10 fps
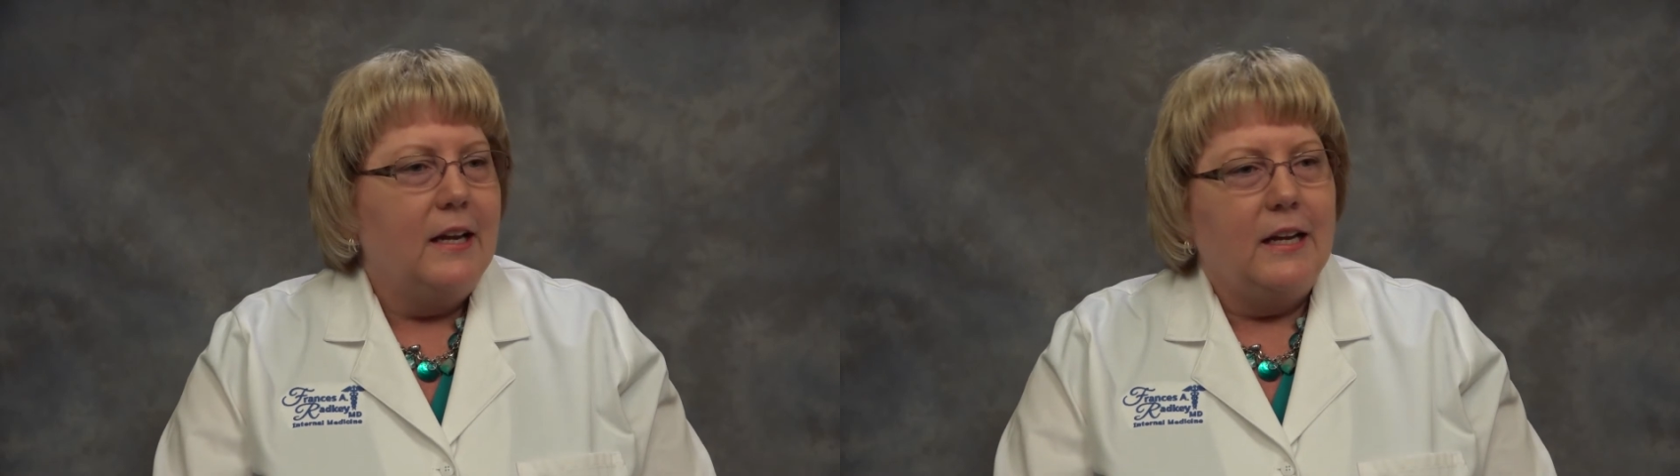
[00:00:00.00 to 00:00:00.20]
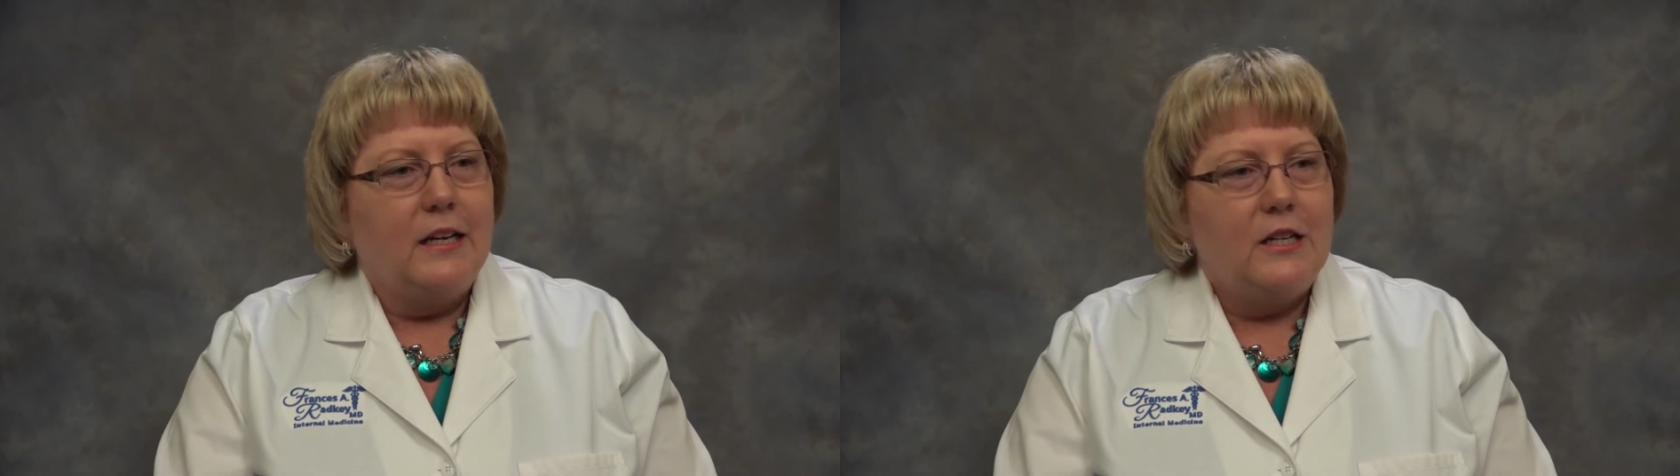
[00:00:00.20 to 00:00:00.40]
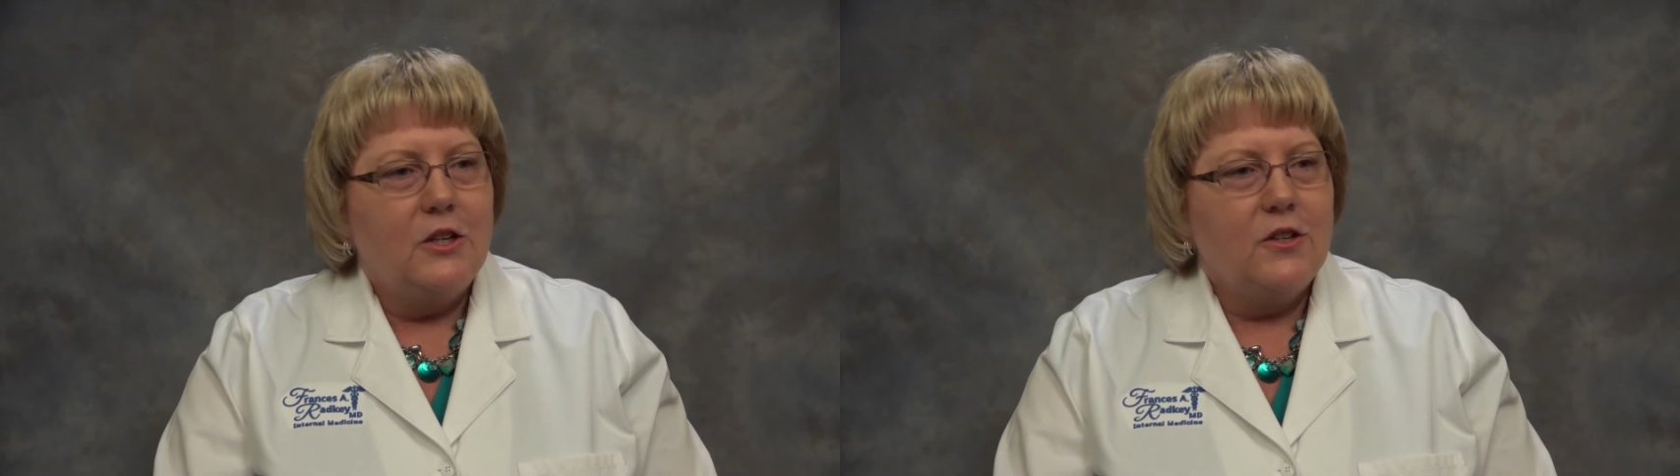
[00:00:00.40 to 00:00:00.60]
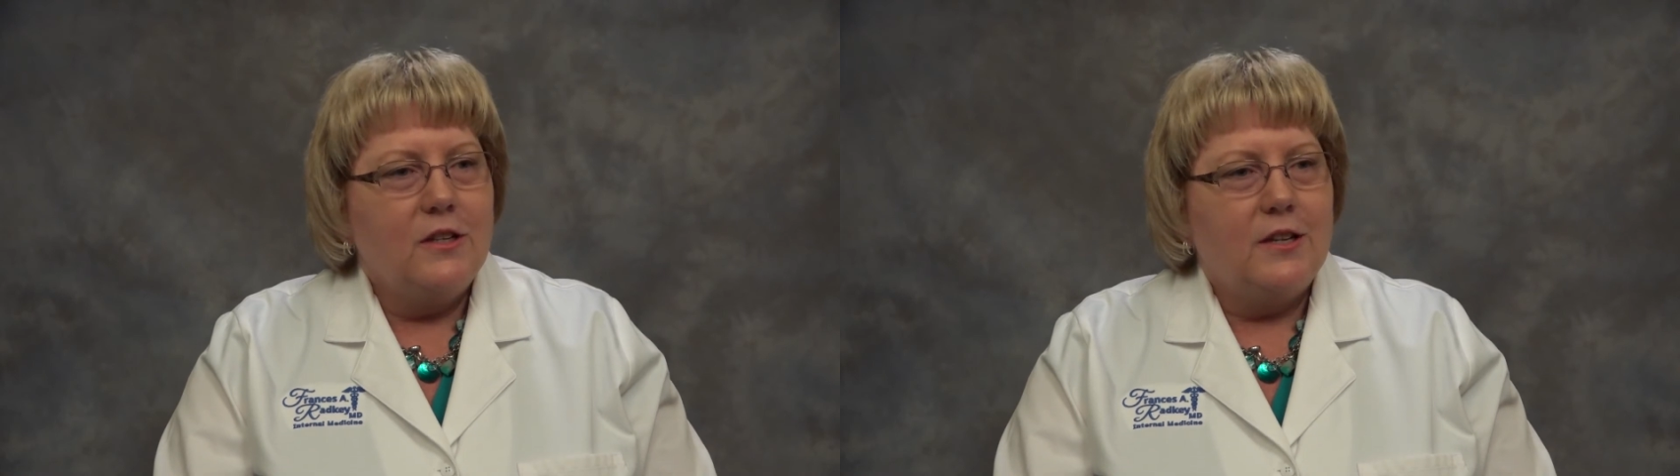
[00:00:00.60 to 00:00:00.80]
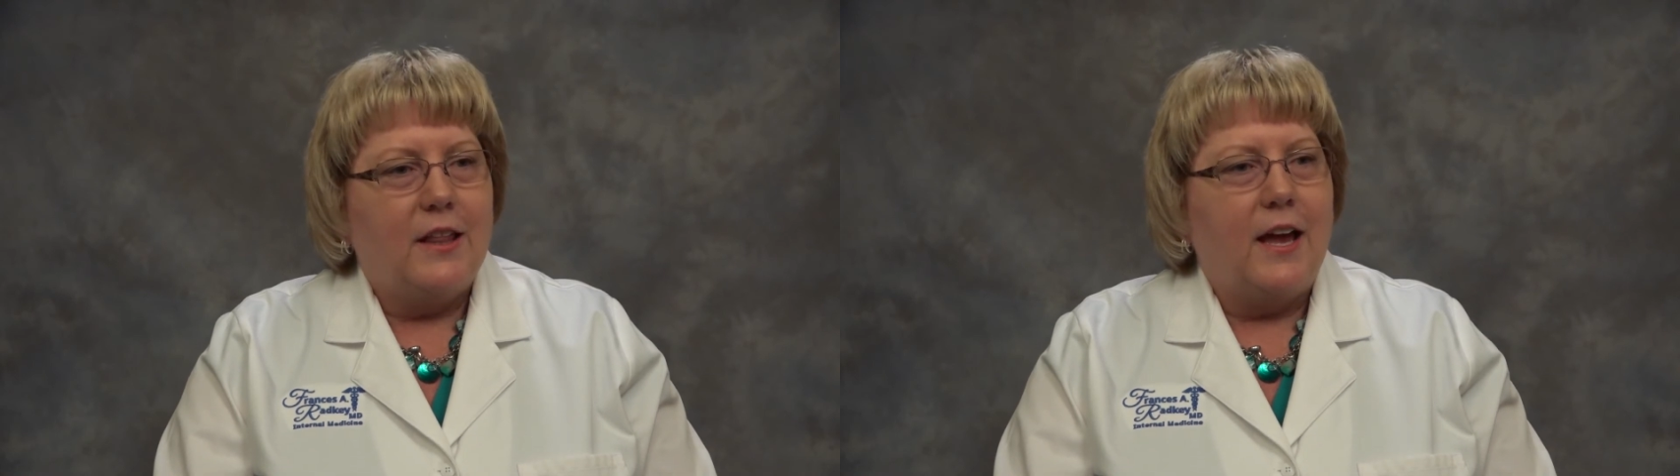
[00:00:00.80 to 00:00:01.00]
In addition
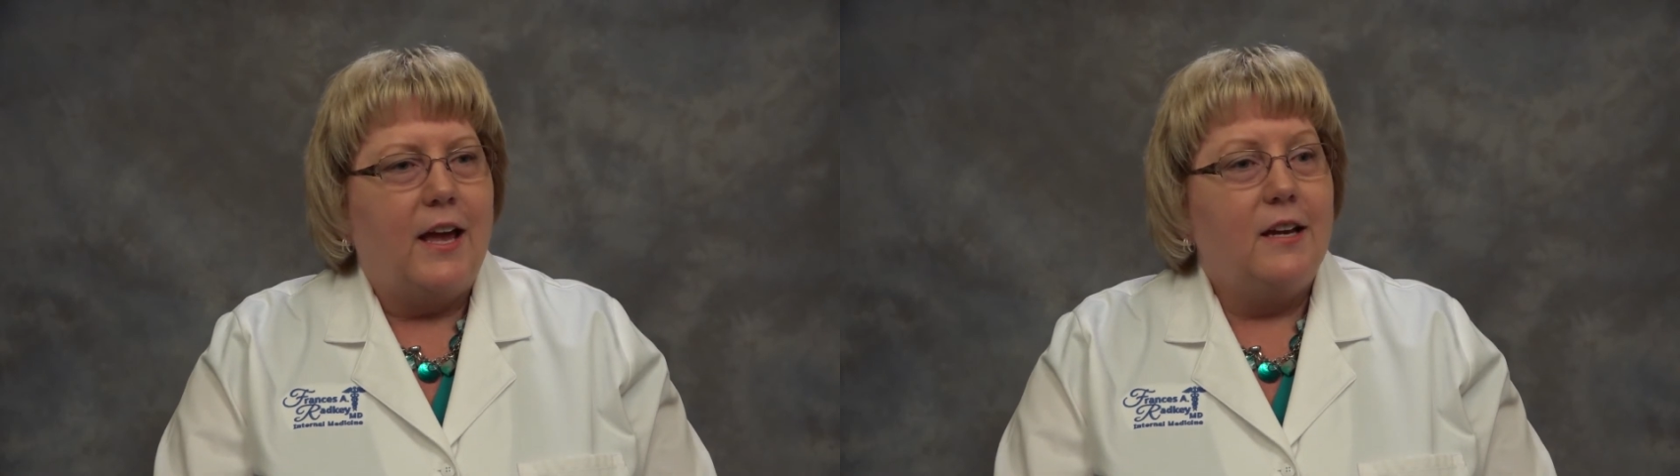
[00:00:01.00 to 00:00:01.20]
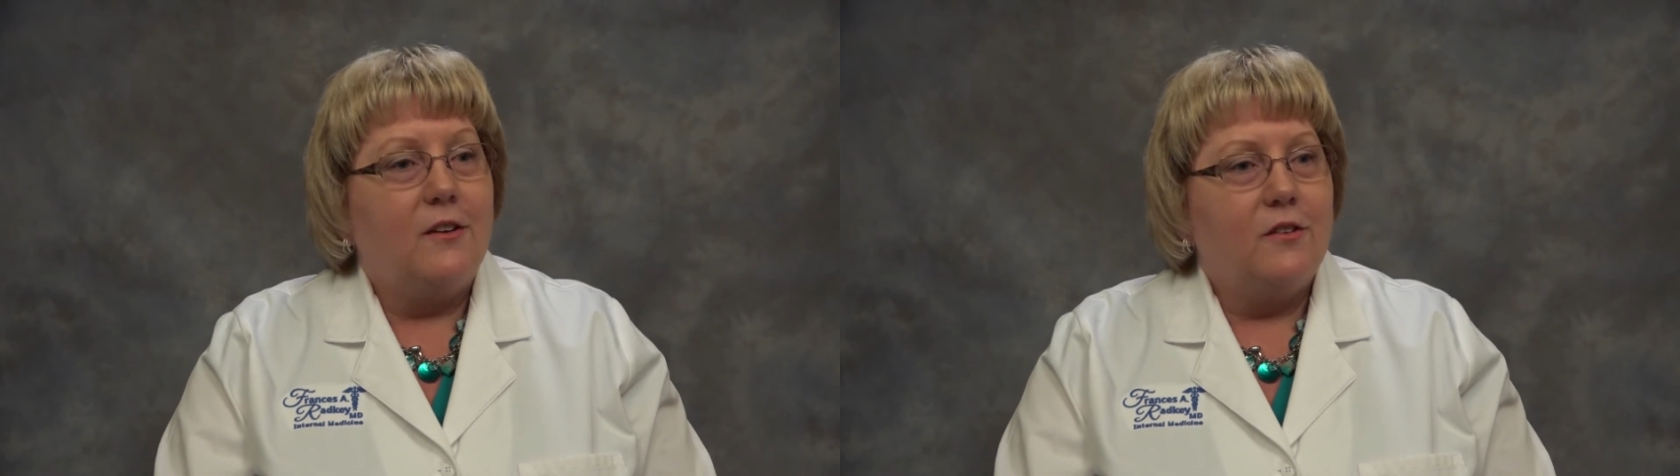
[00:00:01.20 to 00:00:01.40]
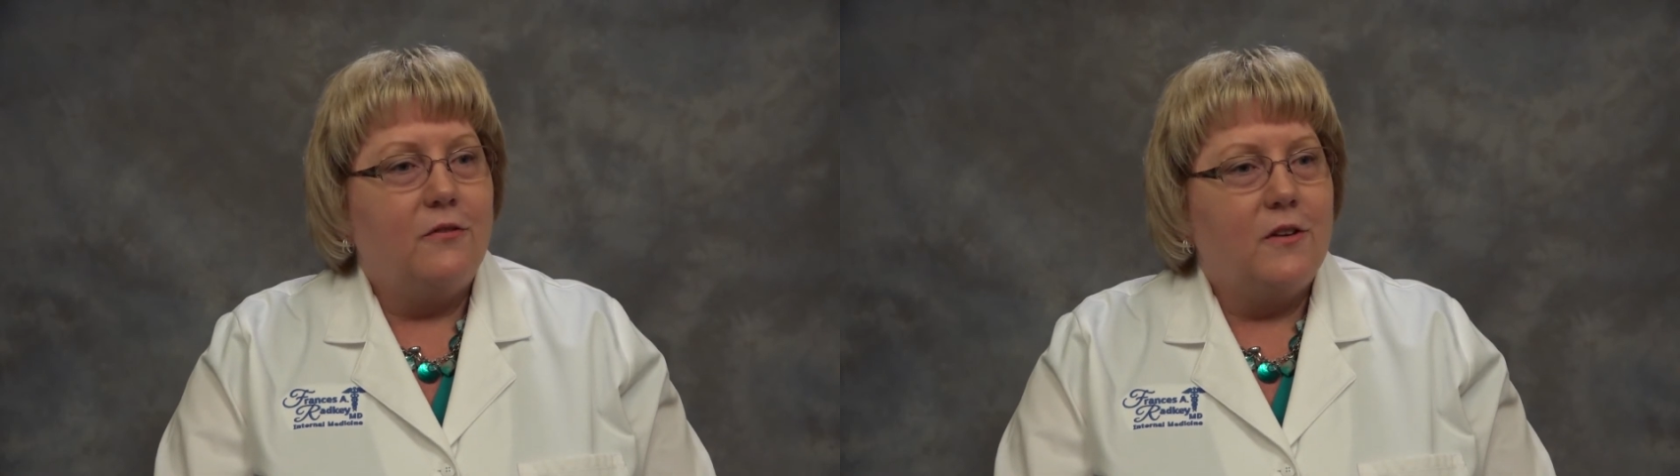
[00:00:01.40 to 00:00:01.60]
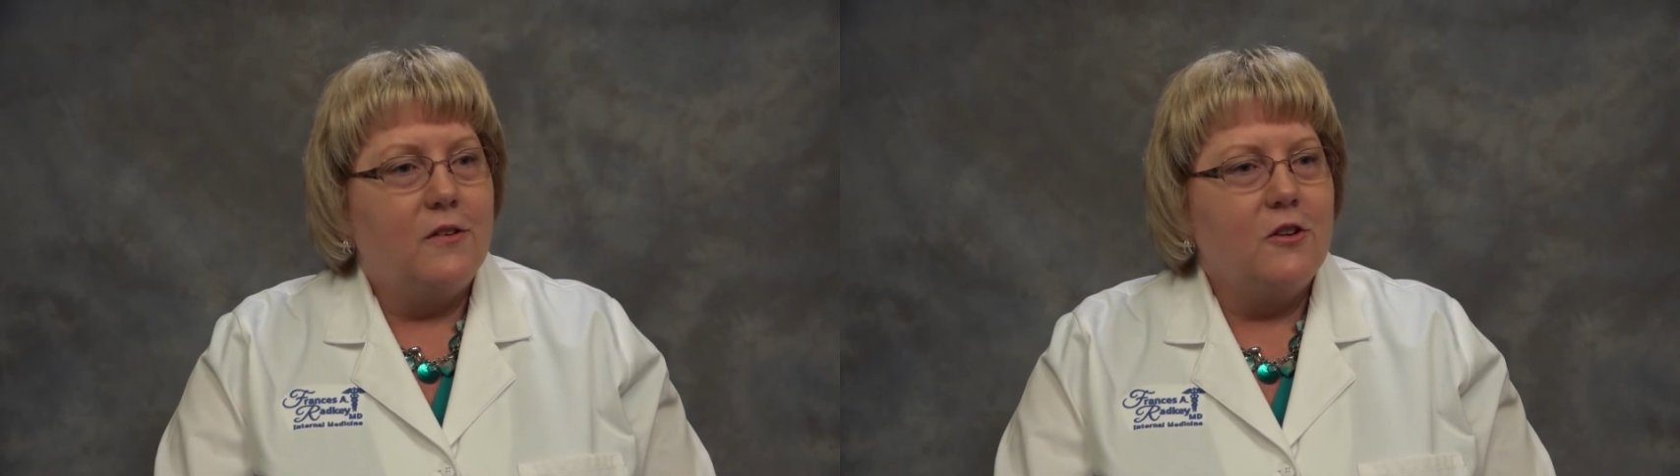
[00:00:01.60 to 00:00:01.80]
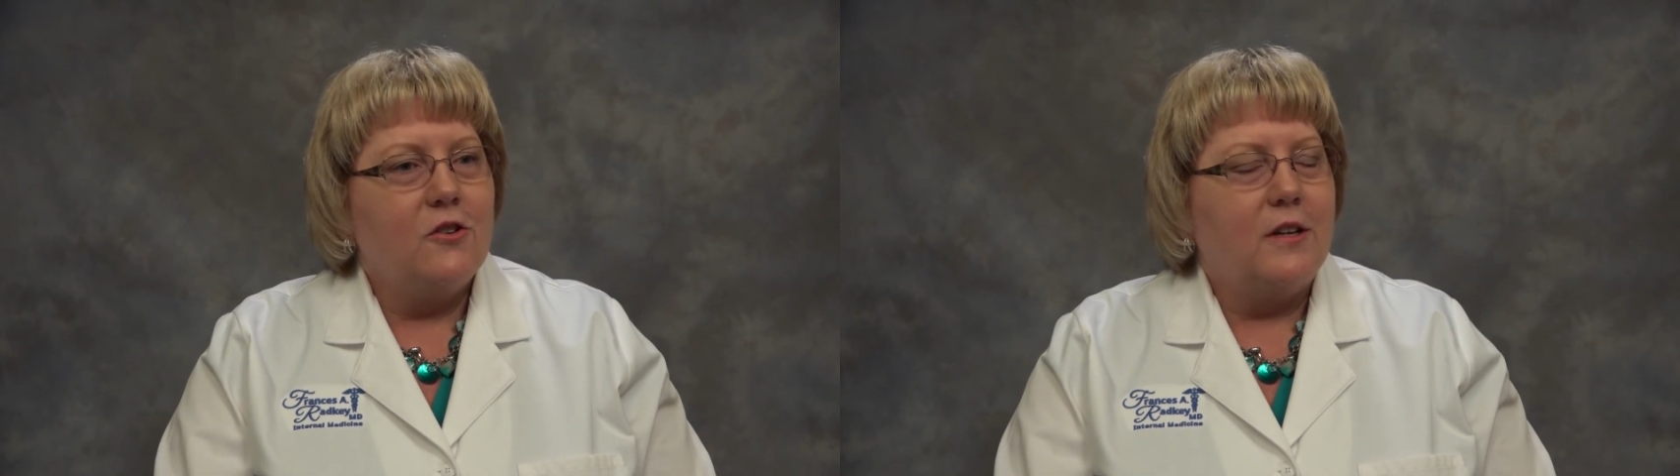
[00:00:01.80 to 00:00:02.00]
to that, as a
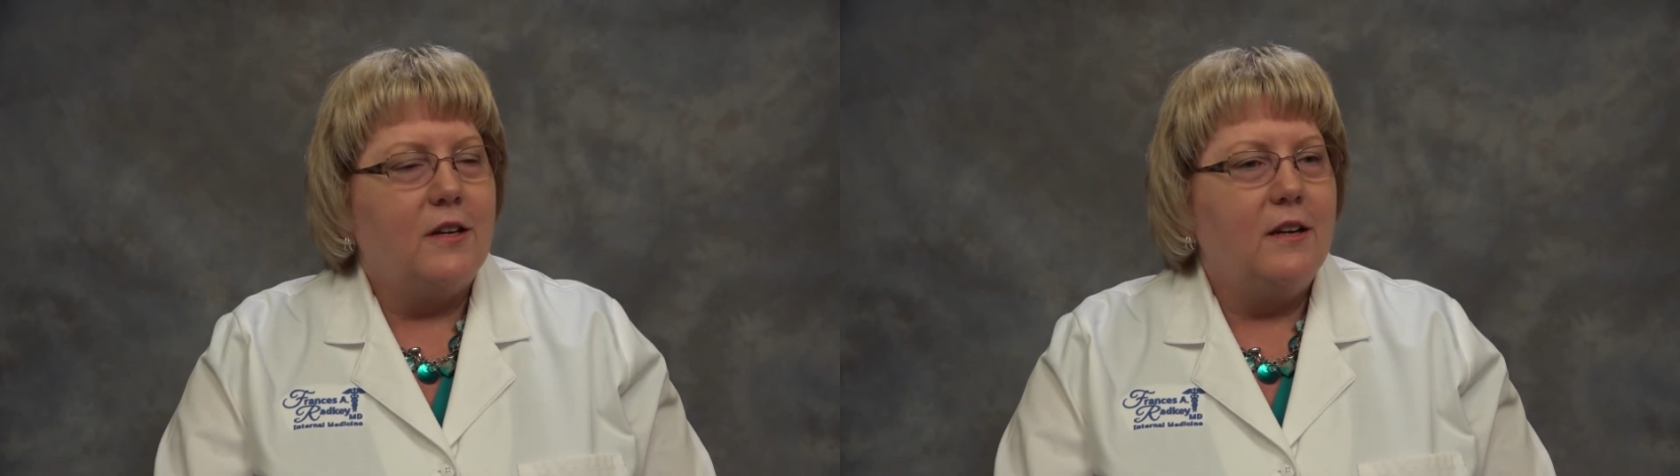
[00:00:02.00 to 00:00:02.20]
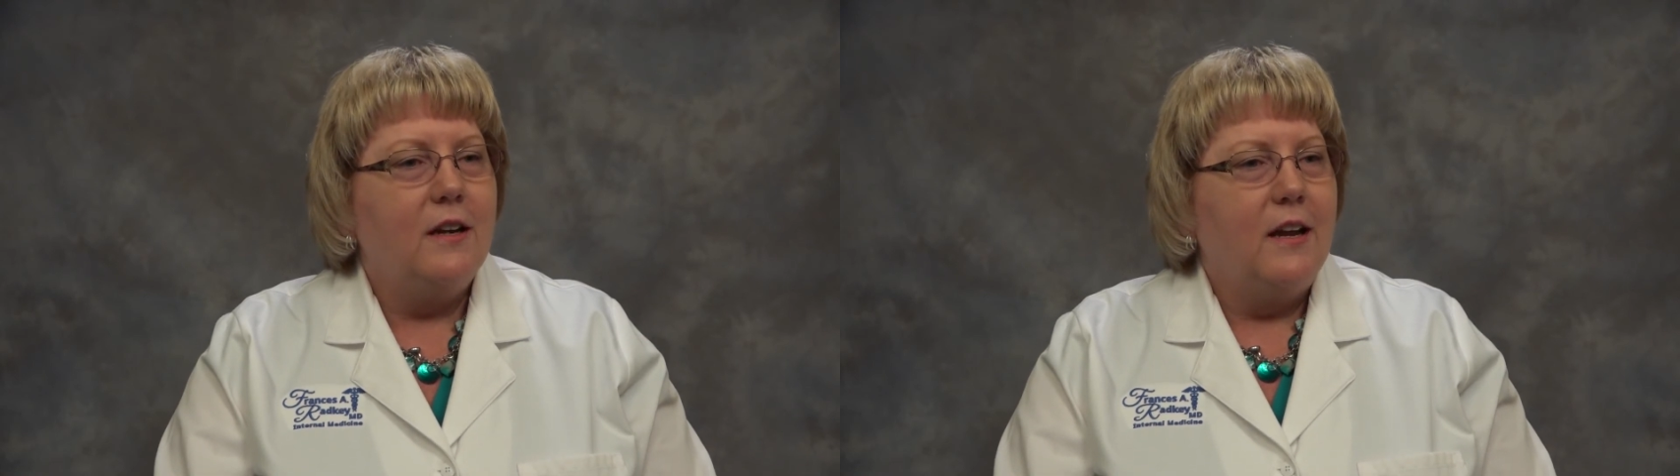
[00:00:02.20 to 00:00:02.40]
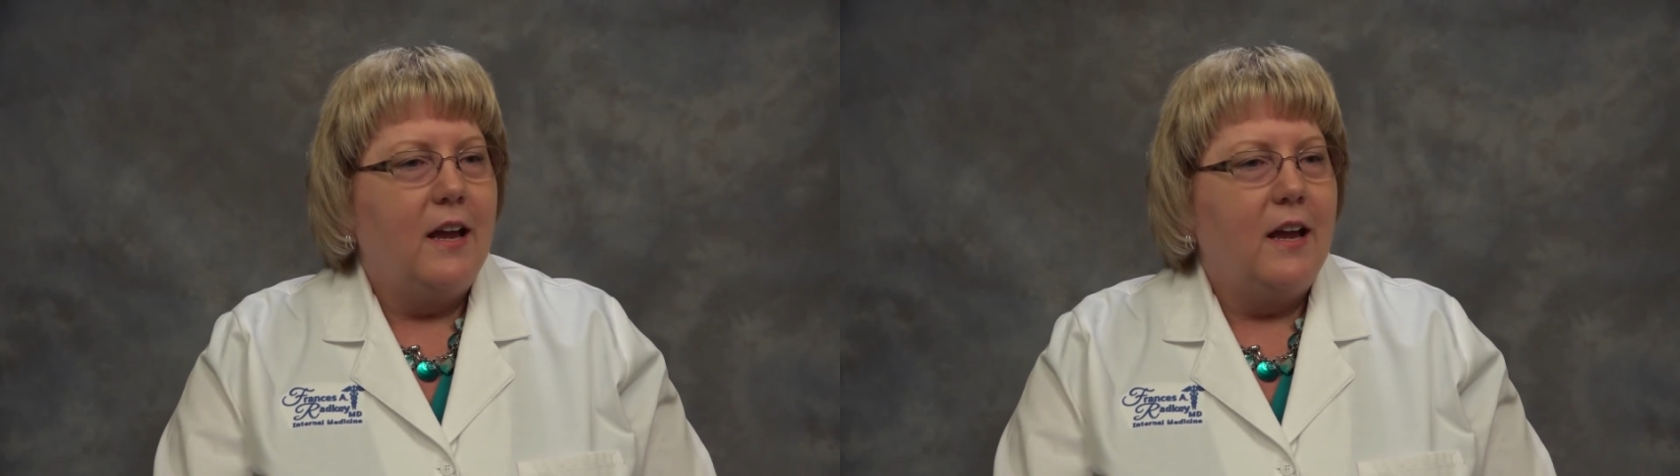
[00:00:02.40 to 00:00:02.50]
physician,